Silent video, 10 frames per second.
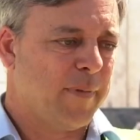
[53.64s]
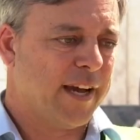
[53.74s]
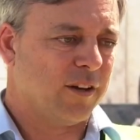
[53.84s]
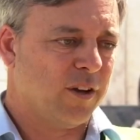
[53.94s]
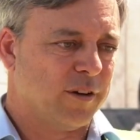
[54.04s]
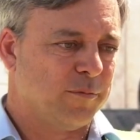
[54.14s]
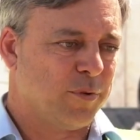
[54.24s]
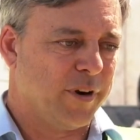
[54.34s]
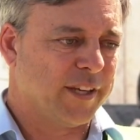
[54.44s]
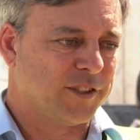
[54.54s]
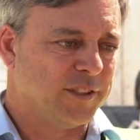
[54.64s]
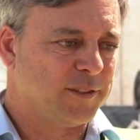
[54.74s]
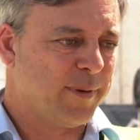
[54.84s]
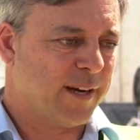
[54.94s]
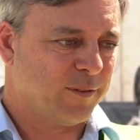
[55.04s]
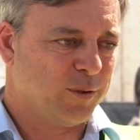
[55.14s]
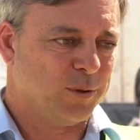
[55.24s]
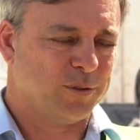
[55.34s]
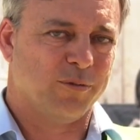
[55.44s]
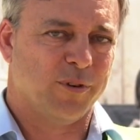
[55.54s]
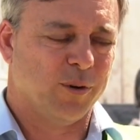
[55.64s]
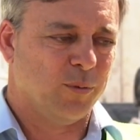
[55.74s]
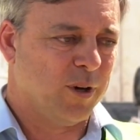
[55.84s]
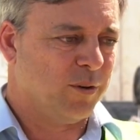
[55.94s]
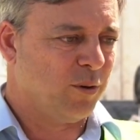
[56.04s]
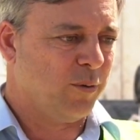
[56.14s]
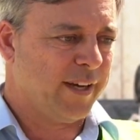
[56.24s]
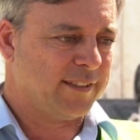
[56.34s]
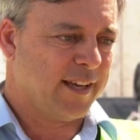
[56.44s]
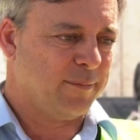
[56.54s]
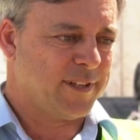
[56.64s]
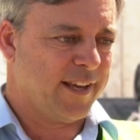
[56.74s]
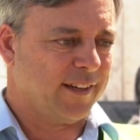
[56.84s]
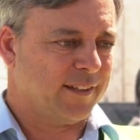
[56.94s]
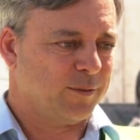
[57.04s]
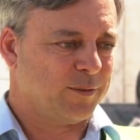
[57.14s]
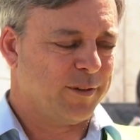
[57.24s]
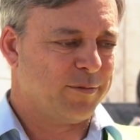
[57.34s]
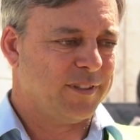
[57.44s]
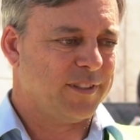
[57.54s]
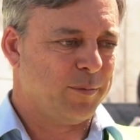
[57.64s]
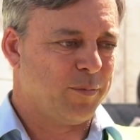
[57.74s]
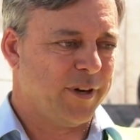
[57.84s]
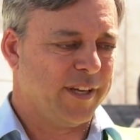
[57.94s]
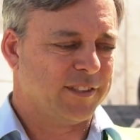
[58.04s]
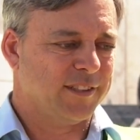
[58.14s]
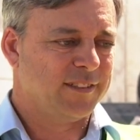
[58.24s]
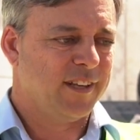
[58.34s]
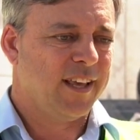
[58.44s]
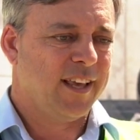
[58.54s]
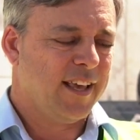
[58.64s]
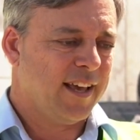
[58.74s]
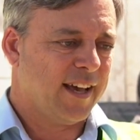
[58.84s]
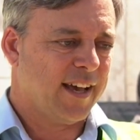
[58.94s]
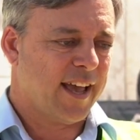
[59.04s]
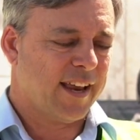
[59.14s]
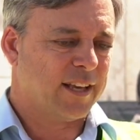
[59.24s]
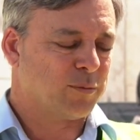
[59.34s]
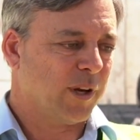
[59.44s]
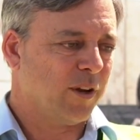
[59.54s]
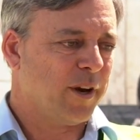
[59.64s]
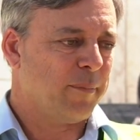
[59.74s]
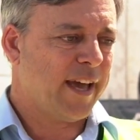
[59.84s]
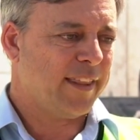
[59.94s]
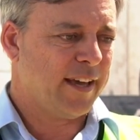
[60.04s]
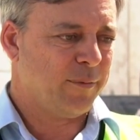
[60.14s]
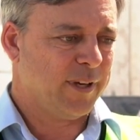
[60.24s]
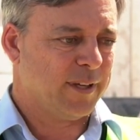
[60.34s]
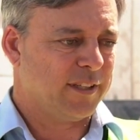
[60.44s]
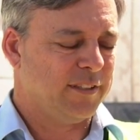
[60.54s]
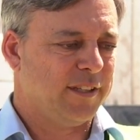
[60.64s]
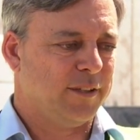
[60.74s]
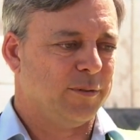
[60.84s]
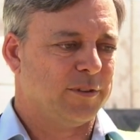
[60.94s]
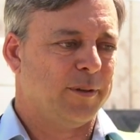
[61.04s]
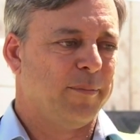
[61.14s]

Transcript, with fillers: Made a lot of predictions, but of course, the real world always comes out a little different to your predictions. Uh, and as we learn about that, we're continuously